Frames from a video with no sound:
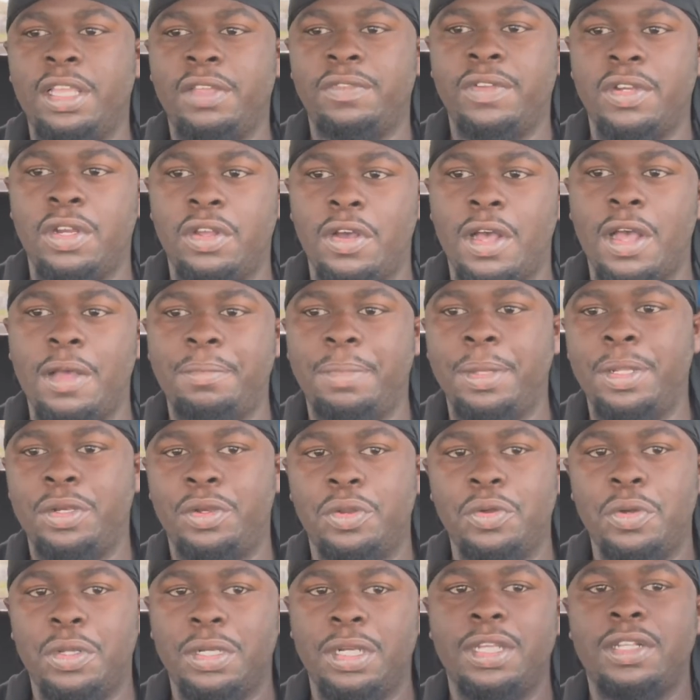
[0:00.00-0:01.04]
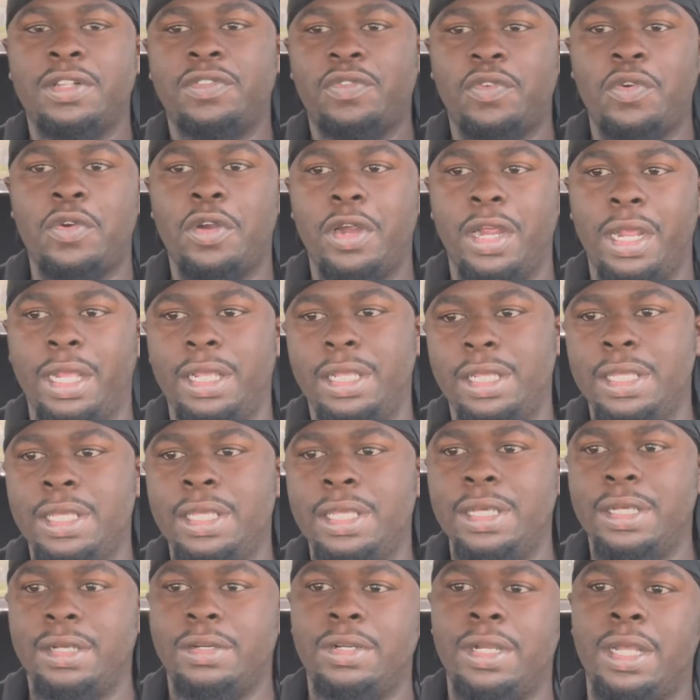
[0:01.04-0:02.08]
Even though I've been doing this for a
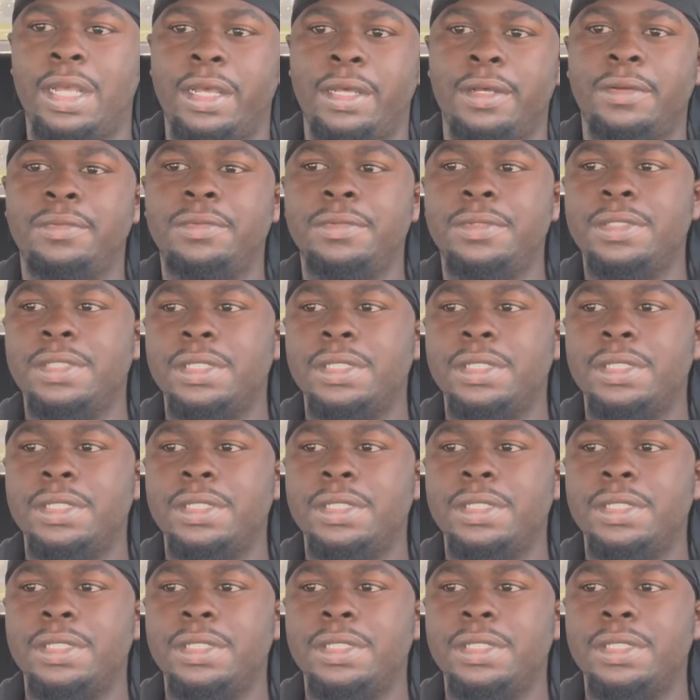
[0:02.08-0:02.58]
year now,